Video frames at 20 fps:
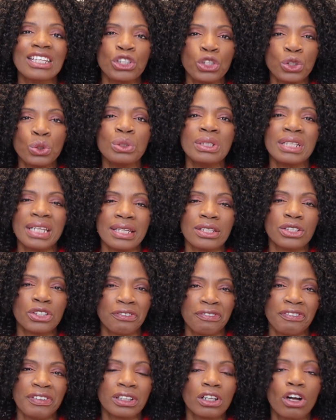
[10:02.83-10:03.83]
you need to
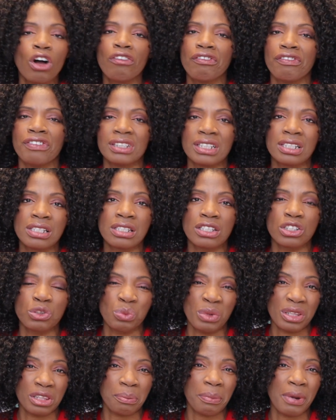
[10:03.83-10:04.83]
feel confident
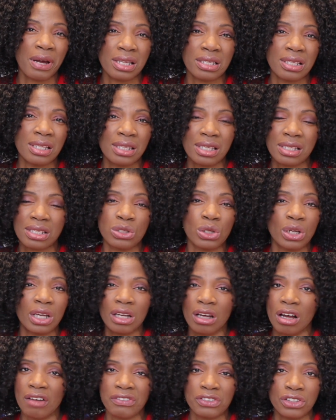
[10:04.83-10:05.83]
with the person that's
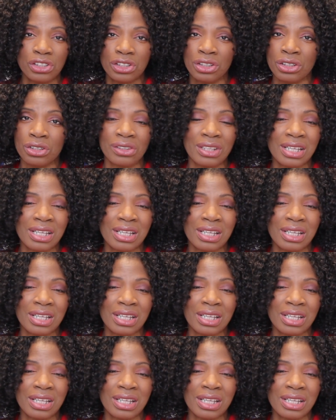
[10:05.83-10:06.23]
looking after you.